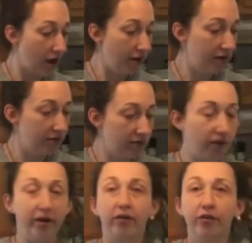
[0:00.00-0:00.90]
I need to
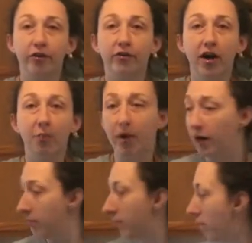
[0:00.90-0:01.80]
find 1/3 cup,
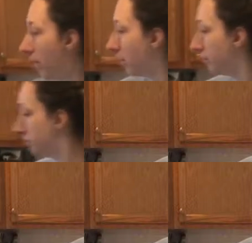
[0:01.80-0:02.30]
and I'll be right back.